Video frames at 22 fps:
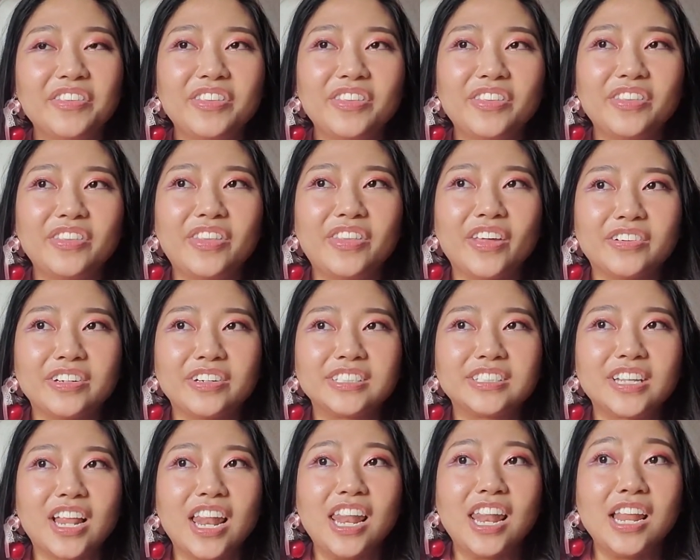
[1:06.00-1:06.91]
there
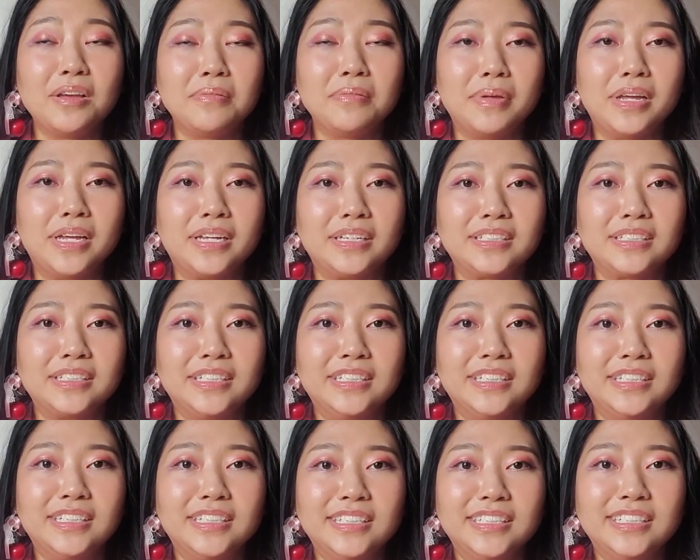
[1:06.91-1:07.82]
is a limit
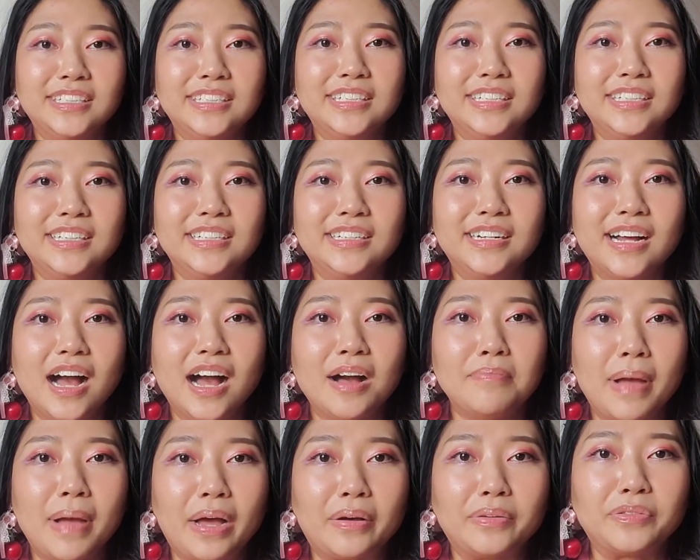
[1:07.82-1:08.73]

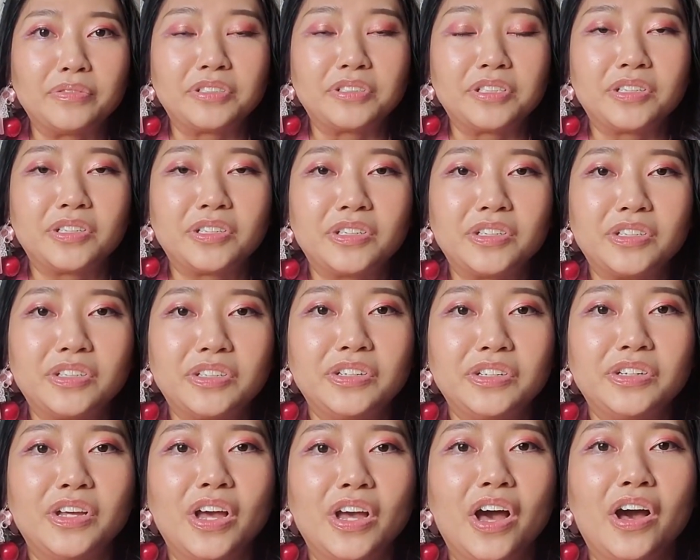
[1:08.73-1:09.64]
amount
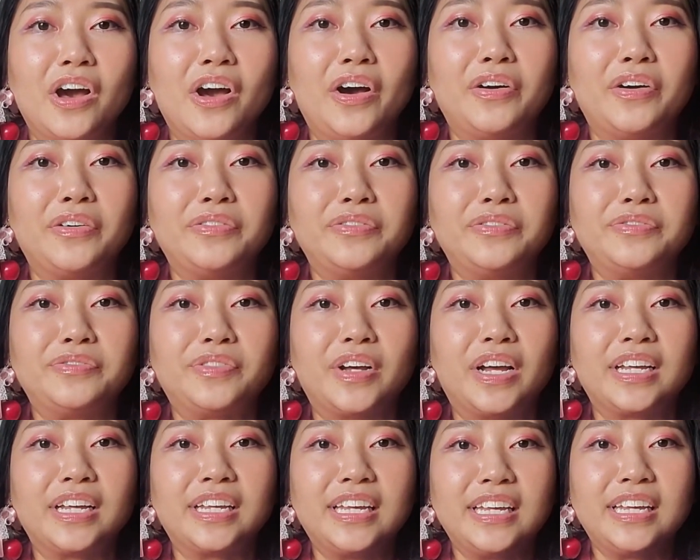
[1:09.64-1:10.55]
of
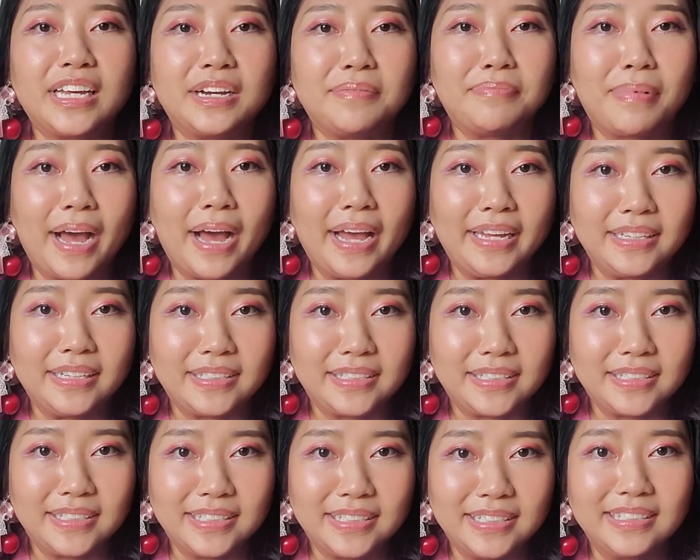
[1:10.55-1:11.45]

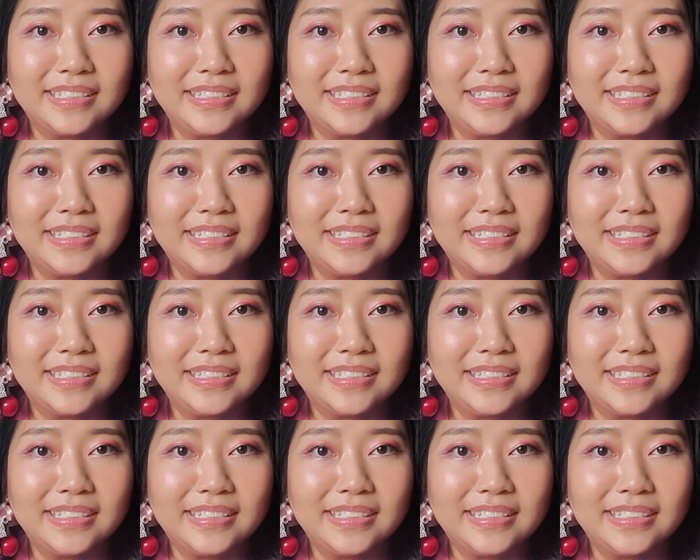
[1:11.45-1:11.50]
gigabytes